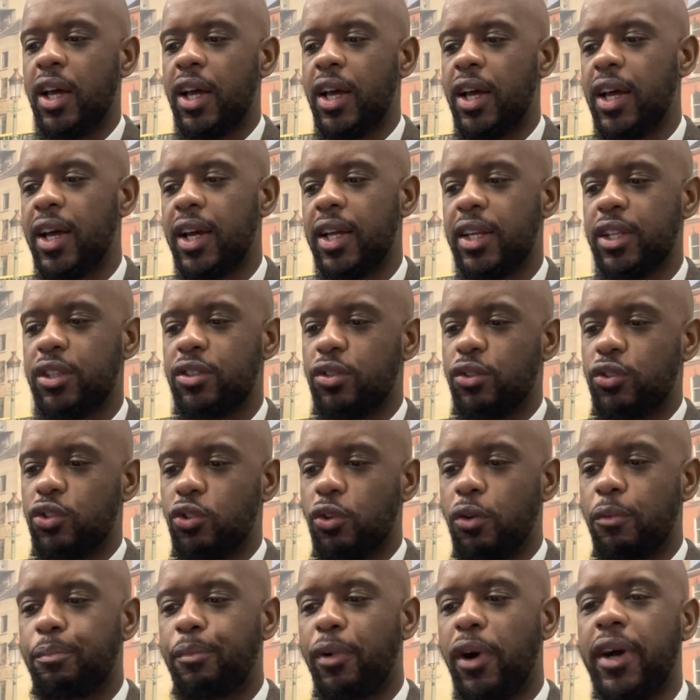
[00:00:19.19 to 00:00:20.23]
This is
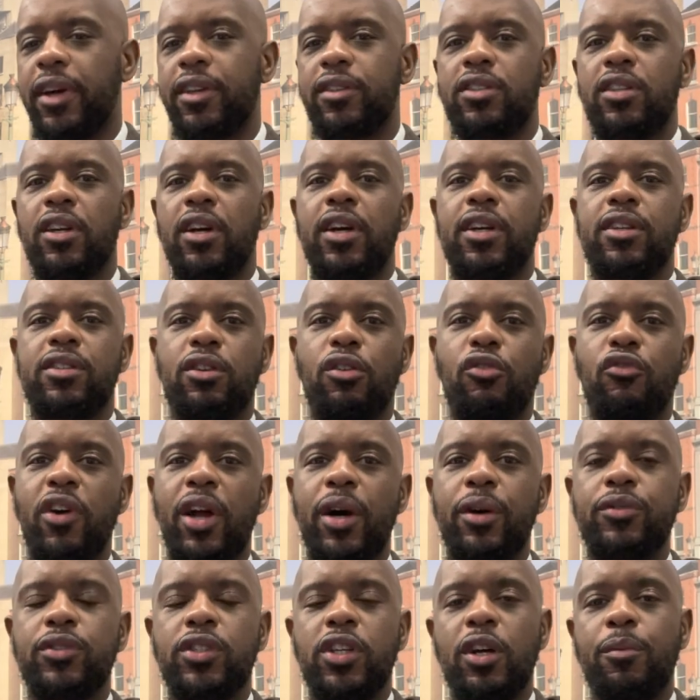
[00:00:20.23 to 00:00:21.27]
your bite-sized
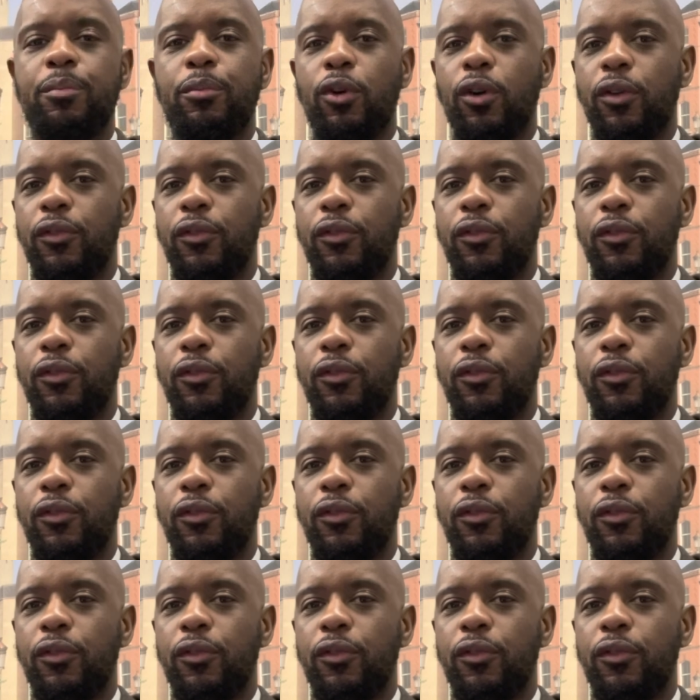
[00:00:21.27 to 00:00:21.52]
roundup